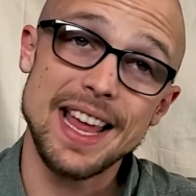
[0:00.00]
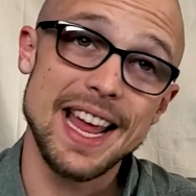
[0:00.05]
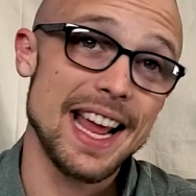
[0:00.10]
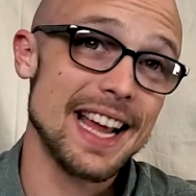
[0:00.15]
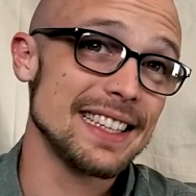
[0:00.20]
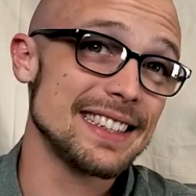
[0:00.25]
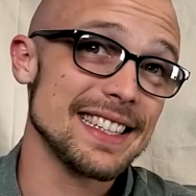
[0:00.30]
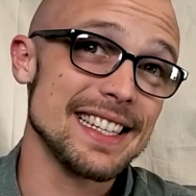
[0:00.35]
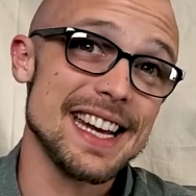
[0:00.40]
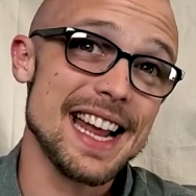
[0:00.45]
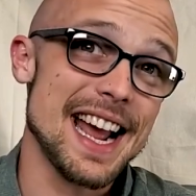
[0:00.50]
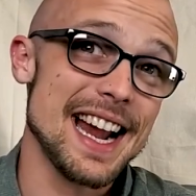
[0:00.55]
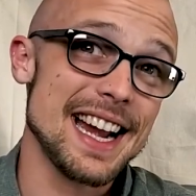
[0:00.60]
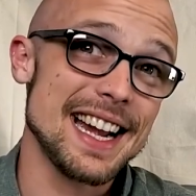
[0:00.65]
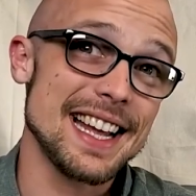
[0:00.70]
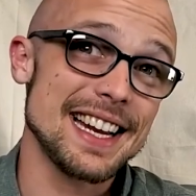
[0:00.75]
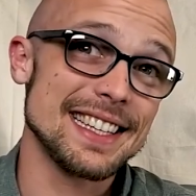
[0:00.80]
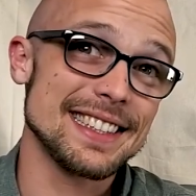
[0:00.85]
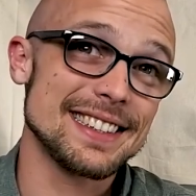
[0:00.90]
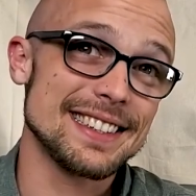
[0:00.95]
it's a 9
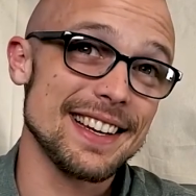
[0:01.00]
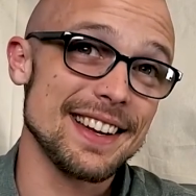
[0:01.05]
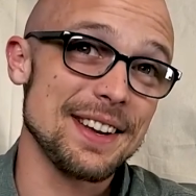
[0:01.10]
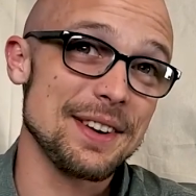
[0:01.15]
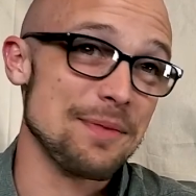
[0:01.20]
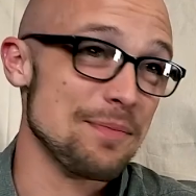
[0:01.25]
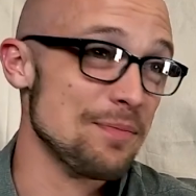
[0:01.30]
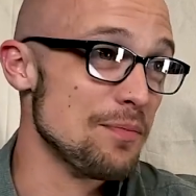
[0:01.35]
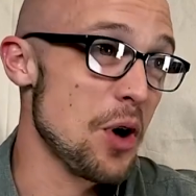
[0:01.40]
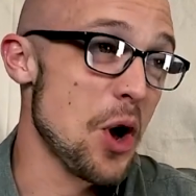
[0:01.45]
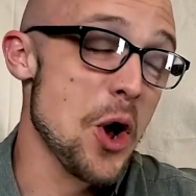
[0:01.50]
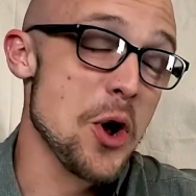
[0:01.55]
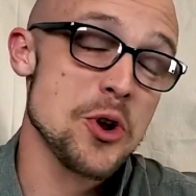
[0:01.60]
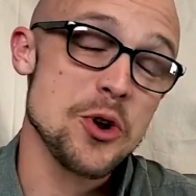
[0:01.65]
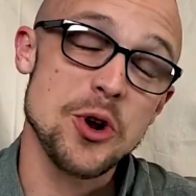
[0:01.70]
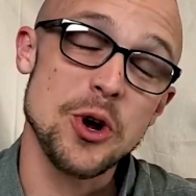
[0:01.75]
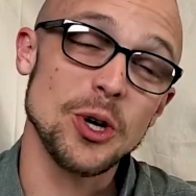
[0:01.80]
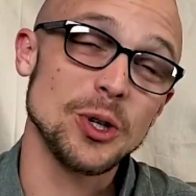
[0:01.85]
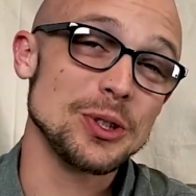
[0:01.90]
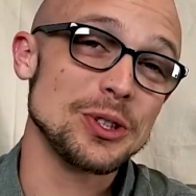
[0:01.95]
out of 10.
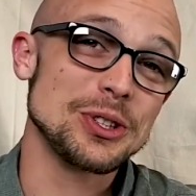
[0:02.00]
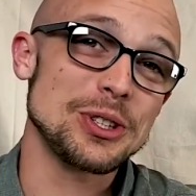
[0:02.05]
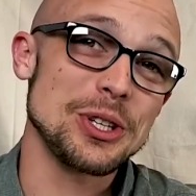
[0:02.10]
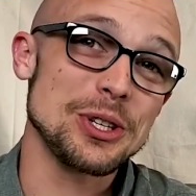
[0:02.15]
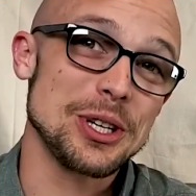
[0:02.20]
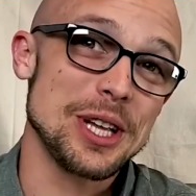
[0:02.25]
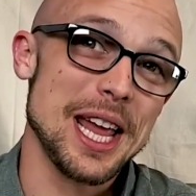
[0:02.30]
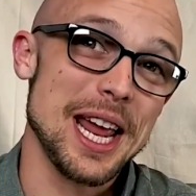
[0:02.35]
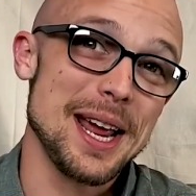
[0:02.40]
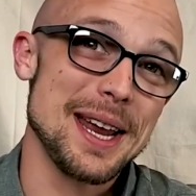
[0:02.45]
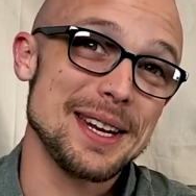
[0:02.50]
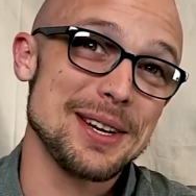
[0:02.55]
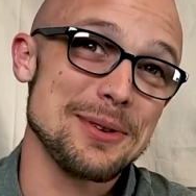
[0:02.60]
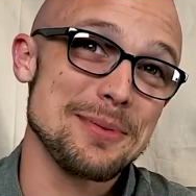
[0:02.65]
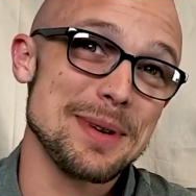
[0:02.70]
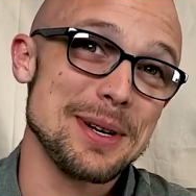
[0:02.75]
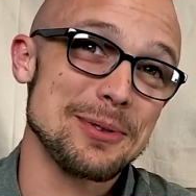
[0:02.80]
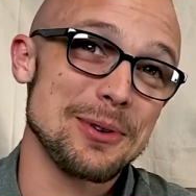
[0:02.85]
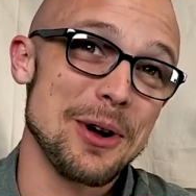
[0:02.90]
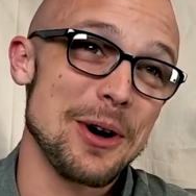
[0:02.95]
Cold steel can't do
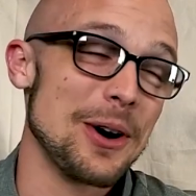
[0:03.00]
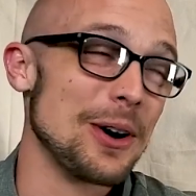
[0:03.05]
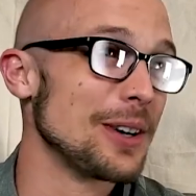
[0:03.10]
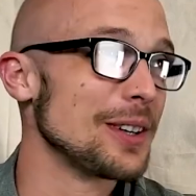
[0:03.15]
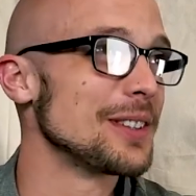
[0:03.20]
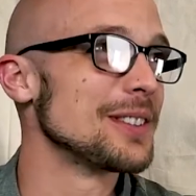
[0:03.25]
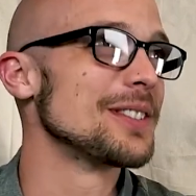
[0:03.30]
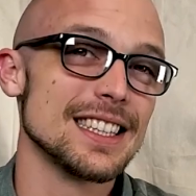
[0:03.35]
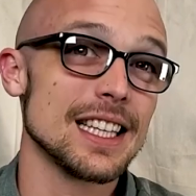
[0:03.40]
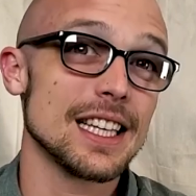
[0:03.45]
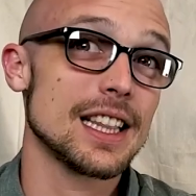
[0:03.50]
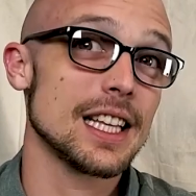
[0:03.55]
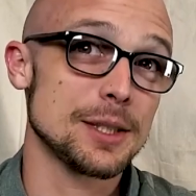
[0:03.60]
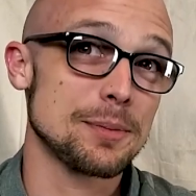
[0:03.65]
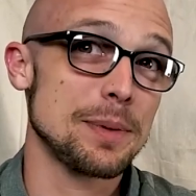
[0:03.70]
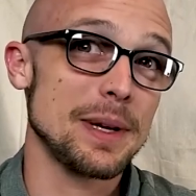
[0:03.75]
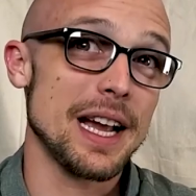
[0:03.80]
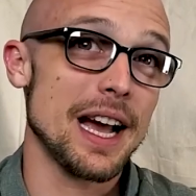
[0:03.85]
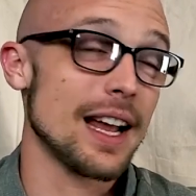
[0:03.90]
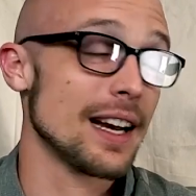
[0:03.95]
me wrong. Let's
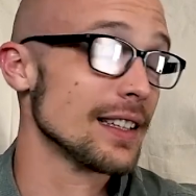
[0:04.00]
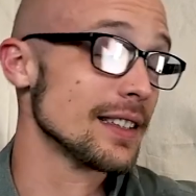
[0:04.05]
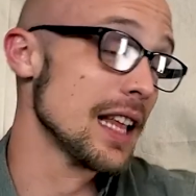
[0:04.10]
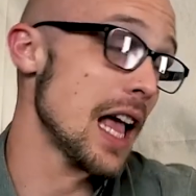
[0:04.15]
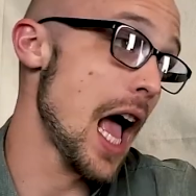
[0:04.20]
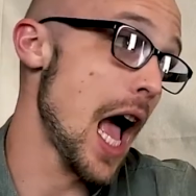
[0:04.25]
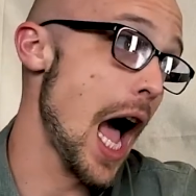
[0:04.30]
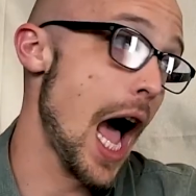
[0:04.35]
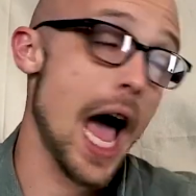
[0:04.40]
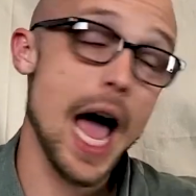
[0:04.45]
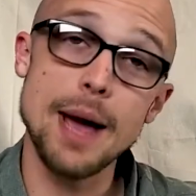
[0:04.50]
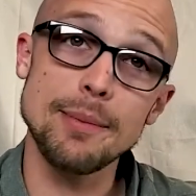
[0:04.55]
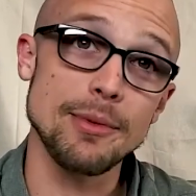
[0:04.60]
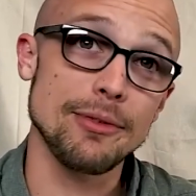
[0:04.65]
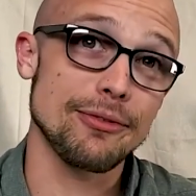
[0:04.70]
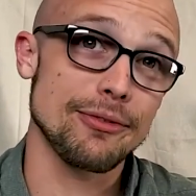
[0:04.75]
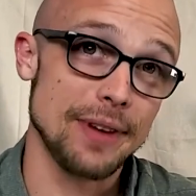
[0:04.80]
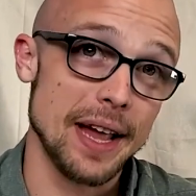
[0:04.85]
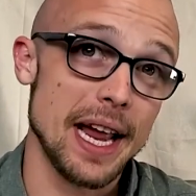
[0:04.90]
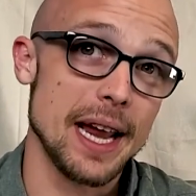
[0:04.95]
be honest, I'm a
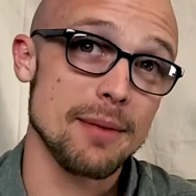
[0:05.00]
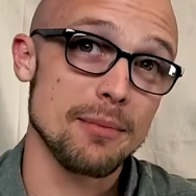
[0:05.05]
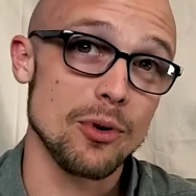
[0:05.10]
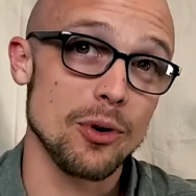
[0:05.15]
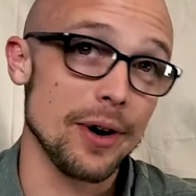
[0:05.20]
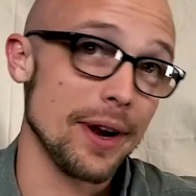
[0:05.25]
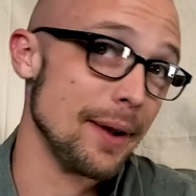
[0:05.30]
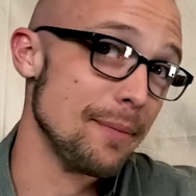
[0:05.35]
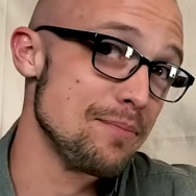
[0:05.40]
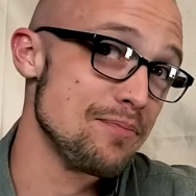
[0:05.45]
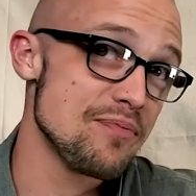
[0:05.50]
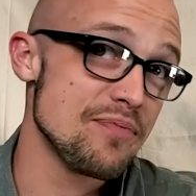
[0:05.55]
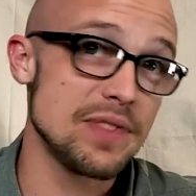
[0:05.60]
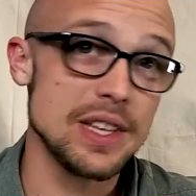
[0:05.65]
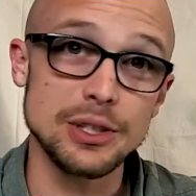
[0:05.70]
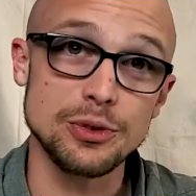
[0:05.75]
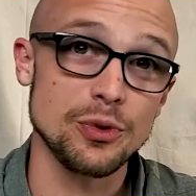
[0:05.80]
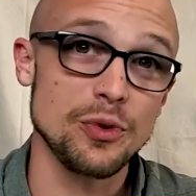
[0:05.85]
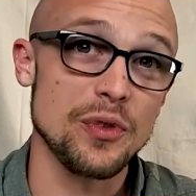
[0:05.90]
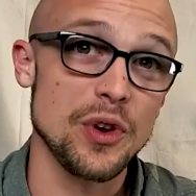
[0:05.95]
fanboy.
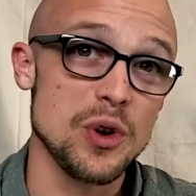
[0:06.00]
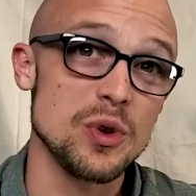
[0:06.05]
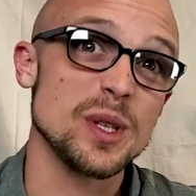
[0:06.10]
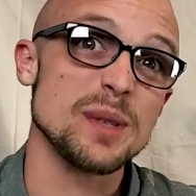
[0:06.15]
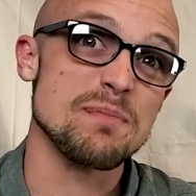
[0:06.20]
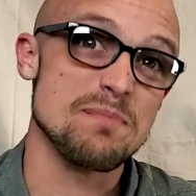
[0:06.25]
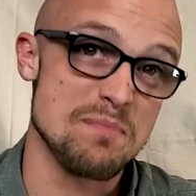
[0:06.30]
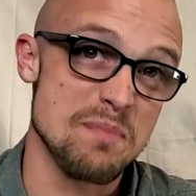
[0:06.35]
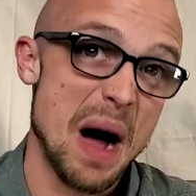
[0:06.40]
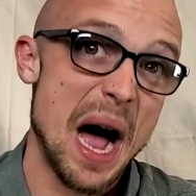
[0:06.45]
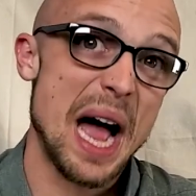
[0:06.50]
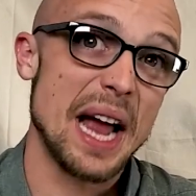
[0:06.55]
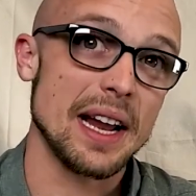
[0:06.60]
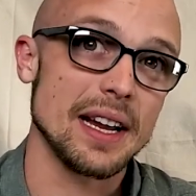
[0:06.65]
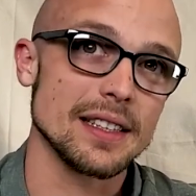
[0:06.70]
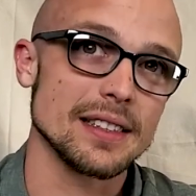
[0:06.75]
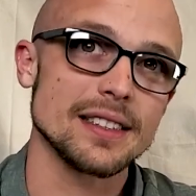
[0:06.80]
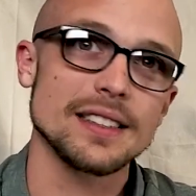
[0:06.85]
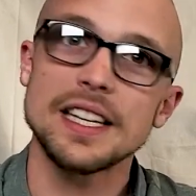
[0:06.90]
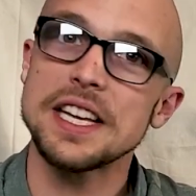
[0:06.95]
This review is
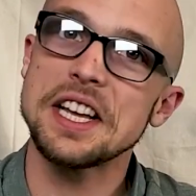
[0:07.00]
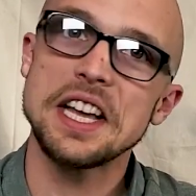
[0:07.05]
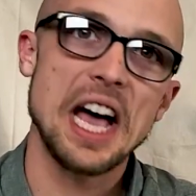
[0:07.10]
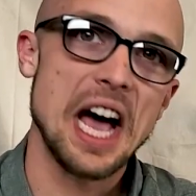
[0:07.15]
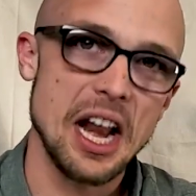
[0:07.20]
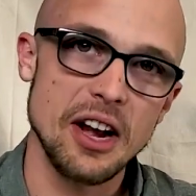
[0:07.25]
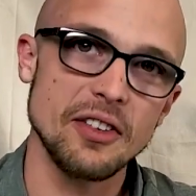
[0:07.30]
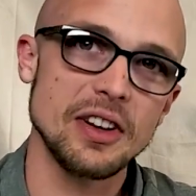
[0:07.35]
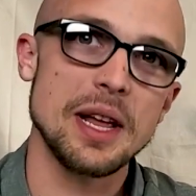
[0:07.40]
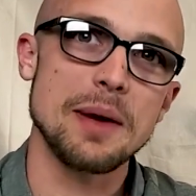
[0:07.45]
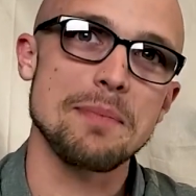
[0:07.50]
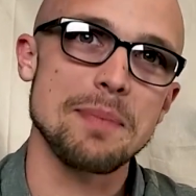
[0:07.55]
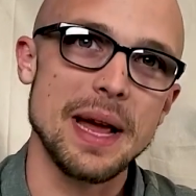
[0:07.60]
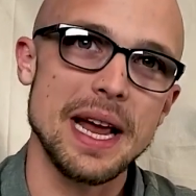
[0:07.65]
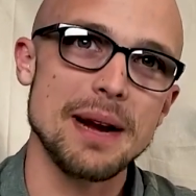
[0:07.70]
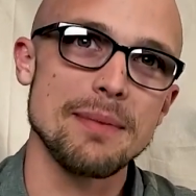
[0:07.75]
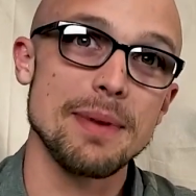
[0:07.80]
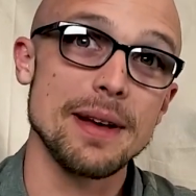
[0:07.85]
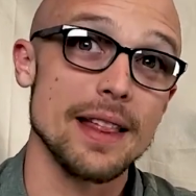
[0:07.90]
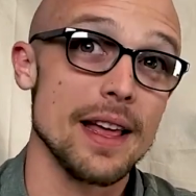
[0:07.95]
biased. I don't even get
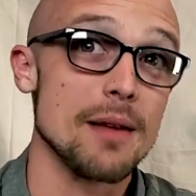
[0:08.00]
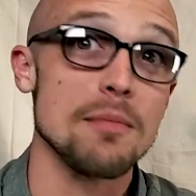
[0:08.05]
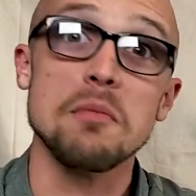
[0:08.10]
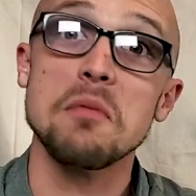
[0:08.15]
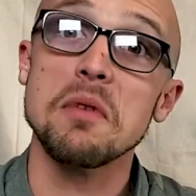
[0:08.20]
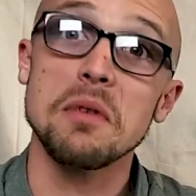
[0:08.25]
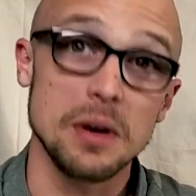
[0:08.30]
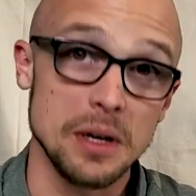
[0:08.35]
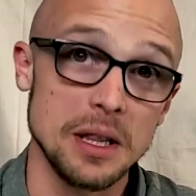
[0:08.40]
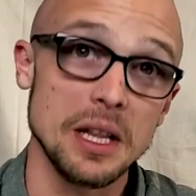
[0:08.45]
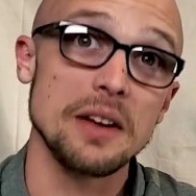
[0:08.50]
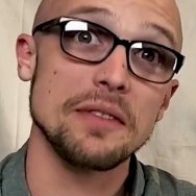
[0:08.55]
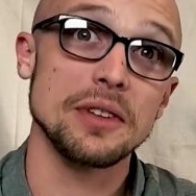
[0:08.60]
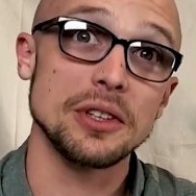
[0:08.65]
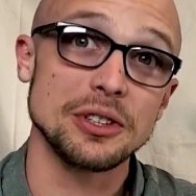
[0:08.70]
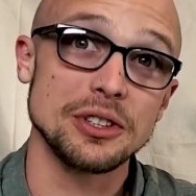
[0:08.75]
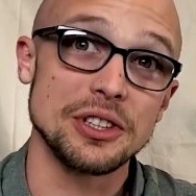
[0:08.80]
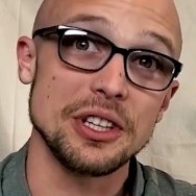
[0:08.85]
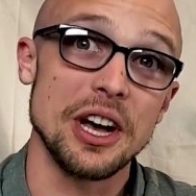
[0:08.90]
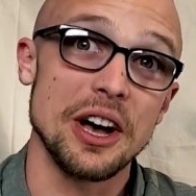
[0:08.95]
paid by them. I love their
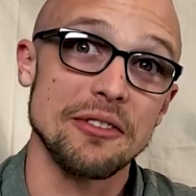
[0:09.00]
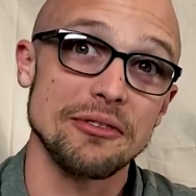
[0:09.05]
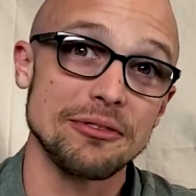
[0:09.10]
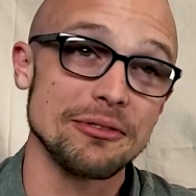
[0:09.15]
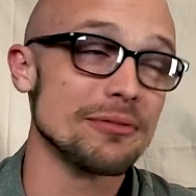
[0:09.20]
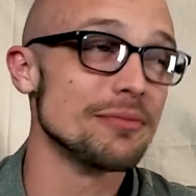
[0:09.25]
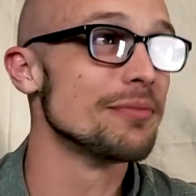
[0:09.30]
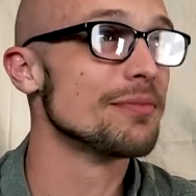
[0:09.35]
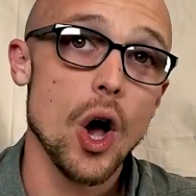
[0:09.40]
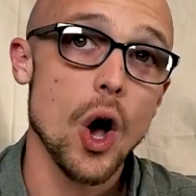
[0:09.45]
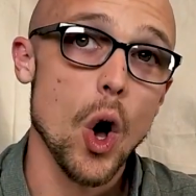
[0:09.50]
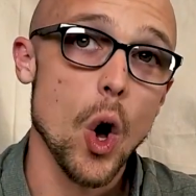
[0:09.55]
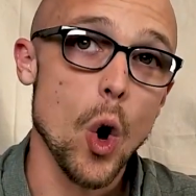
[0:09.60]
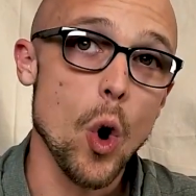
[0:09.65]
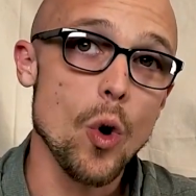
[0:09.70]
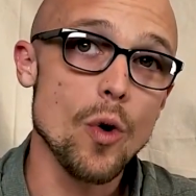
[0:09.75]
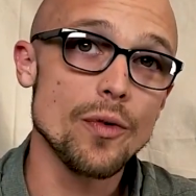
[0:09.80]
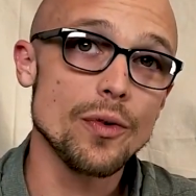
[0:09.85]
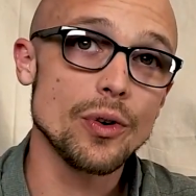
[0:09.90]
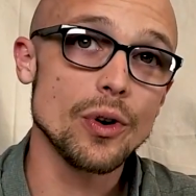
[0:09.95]
stuff.
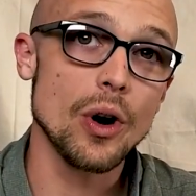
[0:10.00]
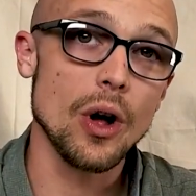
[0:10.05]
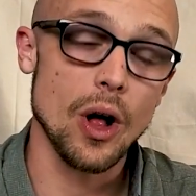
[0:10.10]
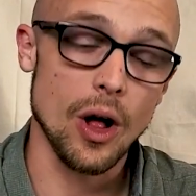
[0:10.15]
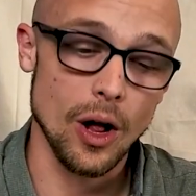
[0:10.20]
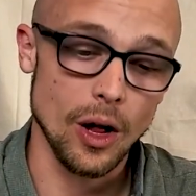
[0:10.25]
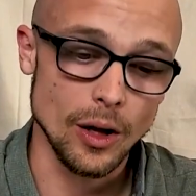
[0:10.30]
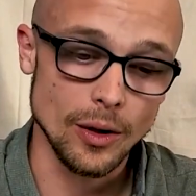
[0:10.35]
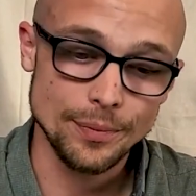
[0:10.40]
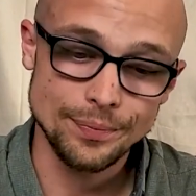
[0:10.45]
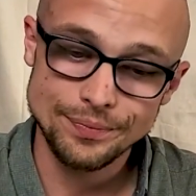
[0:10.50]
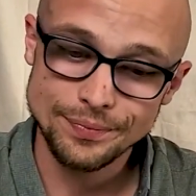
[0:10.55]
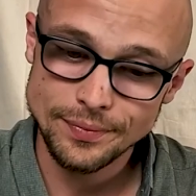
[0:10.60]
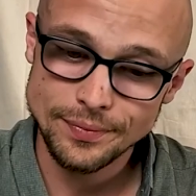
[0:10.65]
Overall,